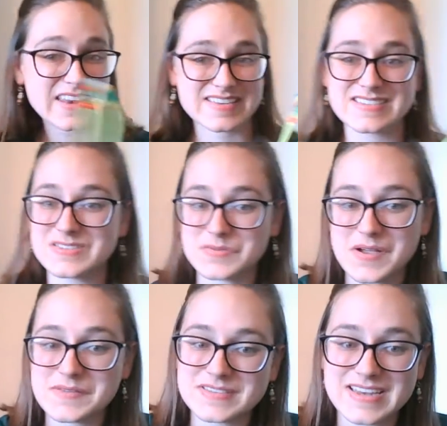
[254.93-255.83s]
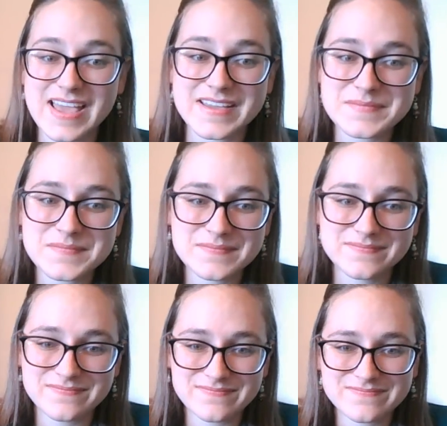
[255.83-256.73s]
is throughout the day.
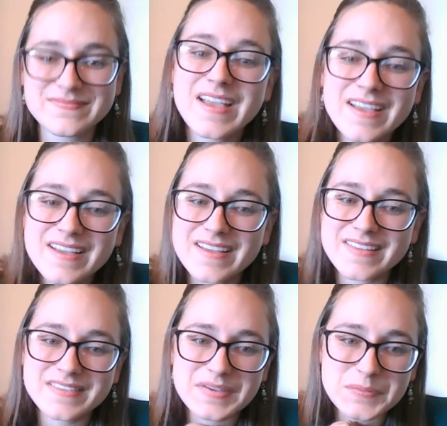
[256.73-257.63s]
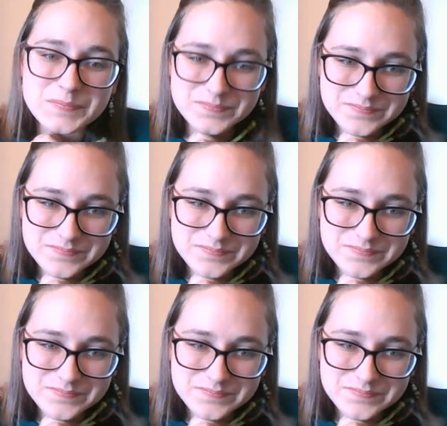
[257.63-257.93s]
So